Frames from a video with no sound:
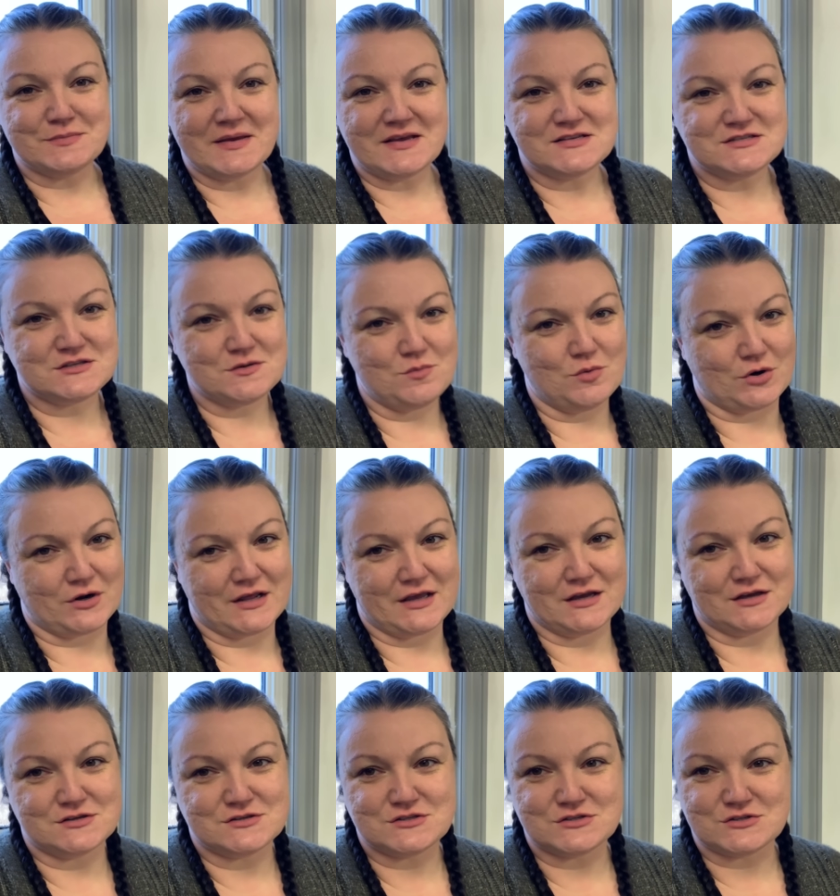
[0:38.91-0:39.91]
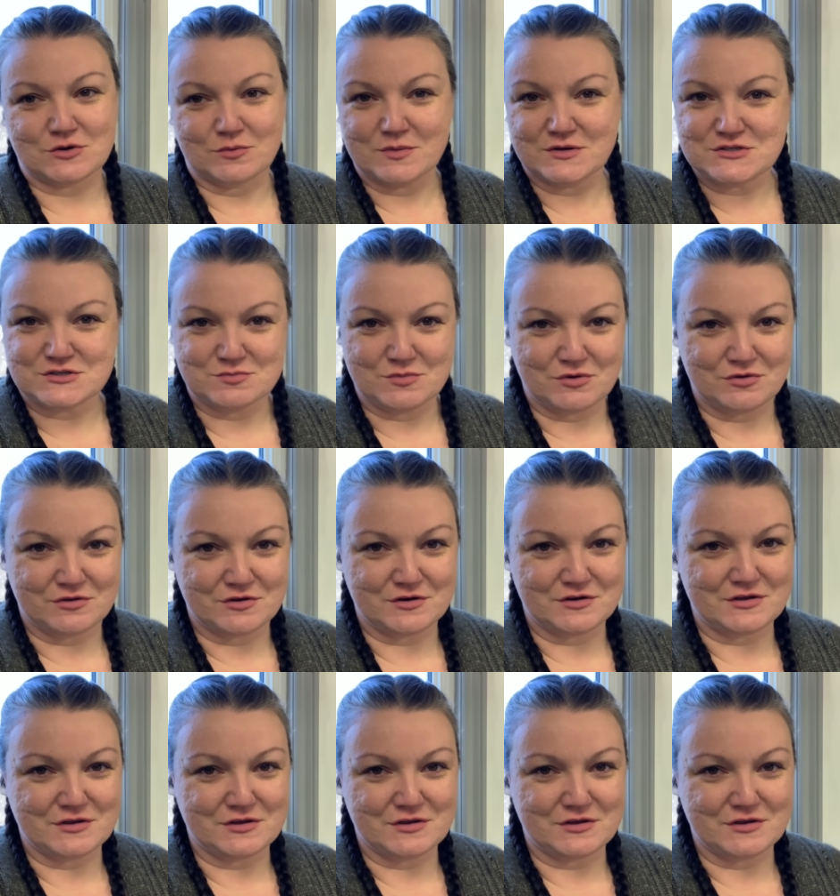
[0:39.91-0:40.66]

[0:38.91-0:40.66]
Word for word: makes the morning so much smoother.